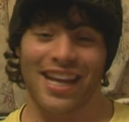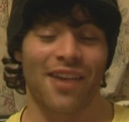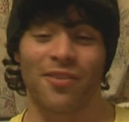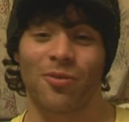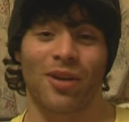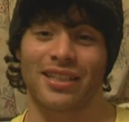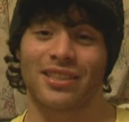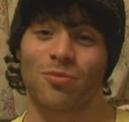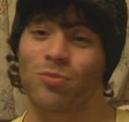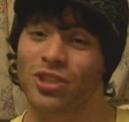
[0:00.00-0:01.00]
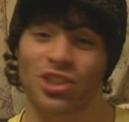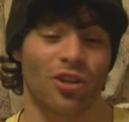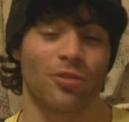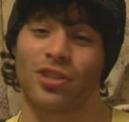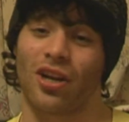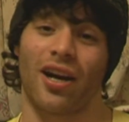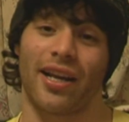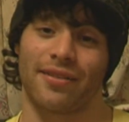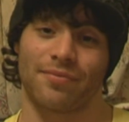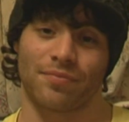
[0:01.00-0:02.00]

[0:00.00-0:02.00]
everyone's so tight.